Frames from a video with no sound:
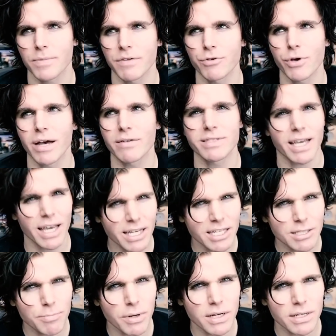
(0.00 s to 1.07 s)
If you have
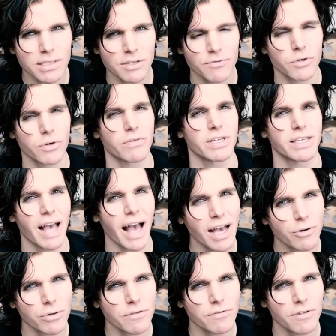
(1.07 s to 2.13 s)
taste buds, if you have a
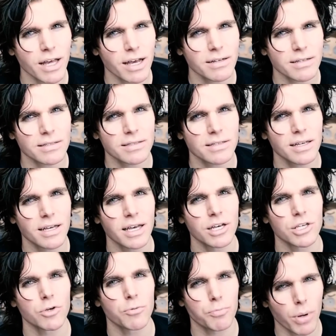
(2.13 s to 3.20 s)
gag reflex,
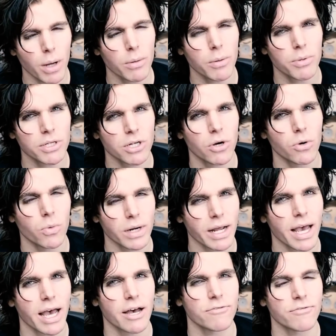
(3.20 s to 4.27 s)
you probably don't want
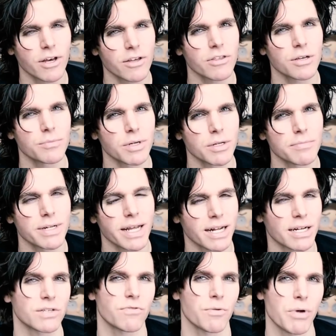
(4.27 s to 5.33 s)
to have nothing but
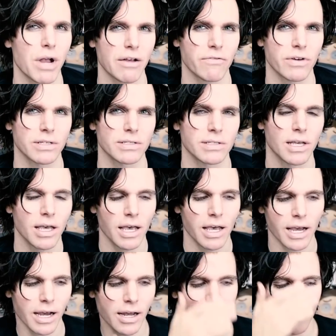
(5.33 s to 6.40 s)
bananas for breakfast.
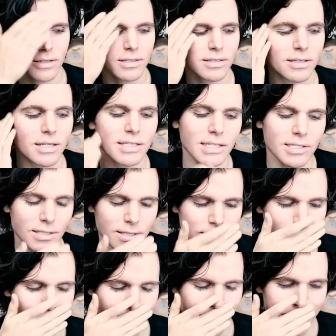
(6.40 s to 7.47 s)
And this
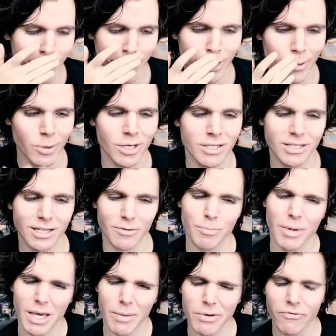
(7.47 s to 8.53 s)
is when I started to realize, like,
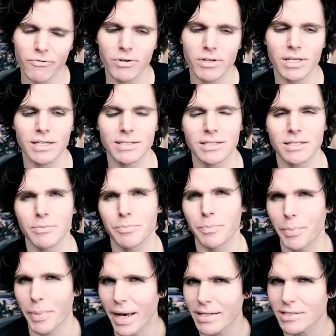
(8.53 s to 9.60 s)
maybe Freelee isn't the
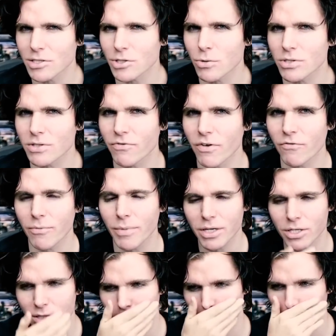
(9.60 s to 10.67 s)
best source of
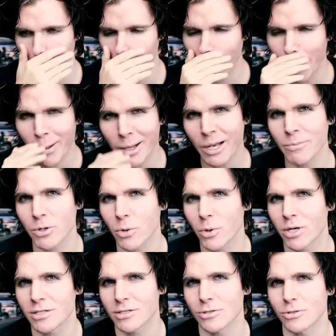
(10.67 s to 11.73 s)
information, and maybe I'm
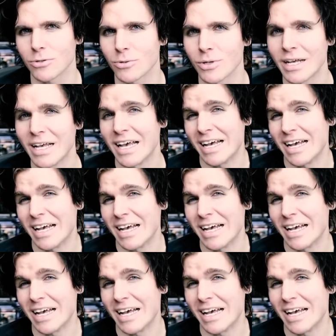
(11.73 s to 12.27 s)
going to